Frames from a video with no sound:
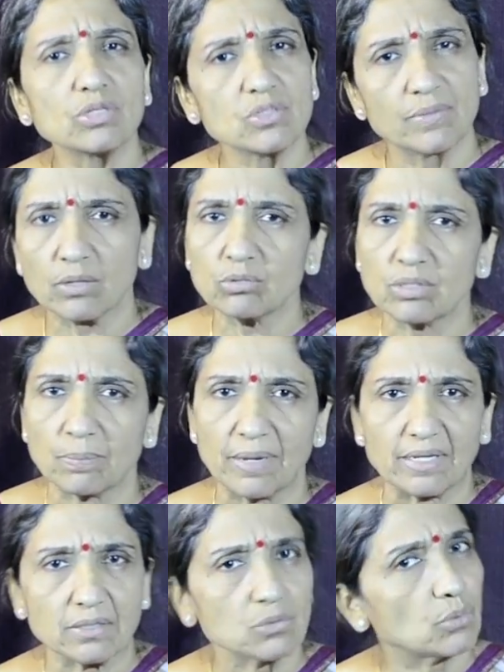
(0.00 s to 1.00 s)
notes without
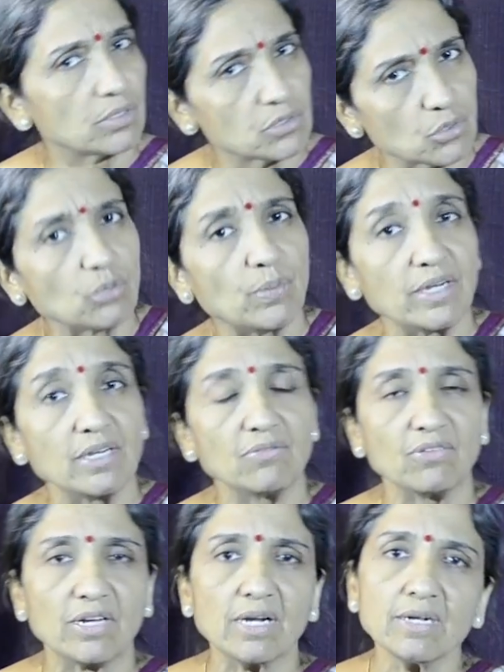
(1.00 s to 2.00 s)
the pluck, so it is not
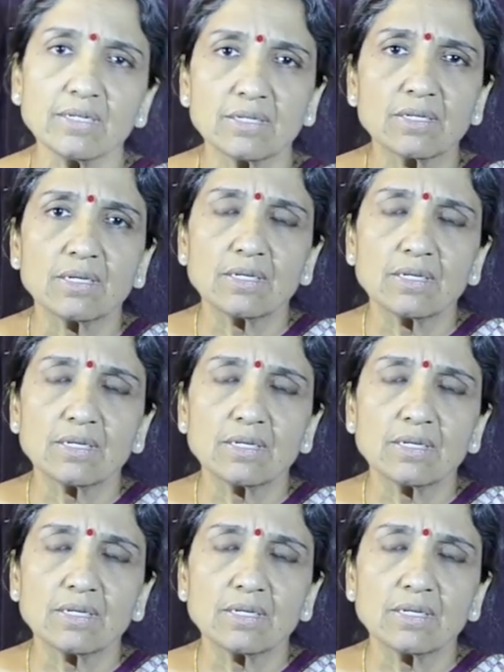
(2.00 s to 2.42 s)
very difficult.